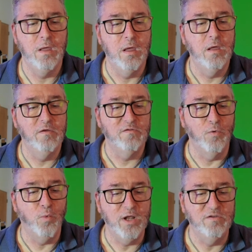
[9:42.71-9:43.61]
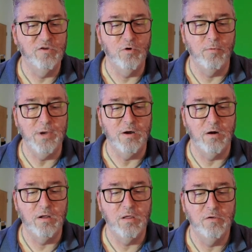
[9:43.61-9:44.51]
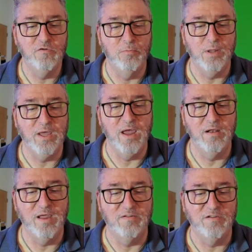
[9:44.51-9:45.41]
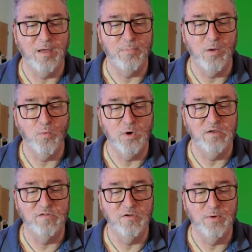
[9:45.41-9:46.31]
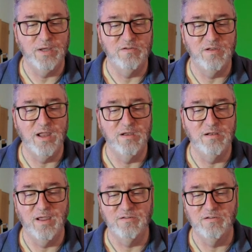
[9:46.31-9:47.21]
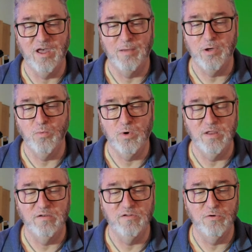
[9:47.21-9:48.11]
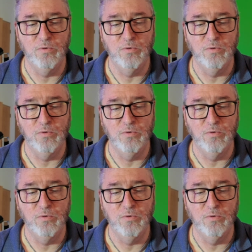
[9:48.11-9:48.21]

So 1 and 2 are mirrored. Duplicate desktop on 1 and 2, extend desktop on 1 and 2.